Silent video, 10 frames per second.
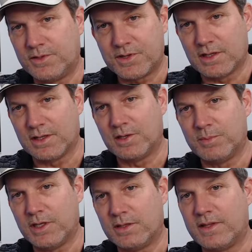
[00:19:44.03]
just a little
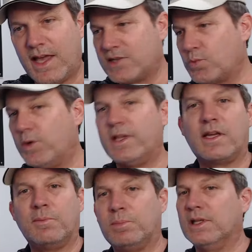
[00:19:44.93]
bit. That's when
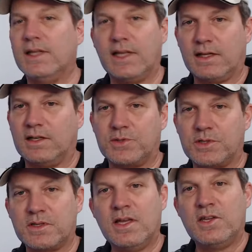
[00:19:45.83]
it completely
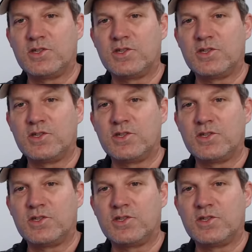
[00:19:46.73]
closes.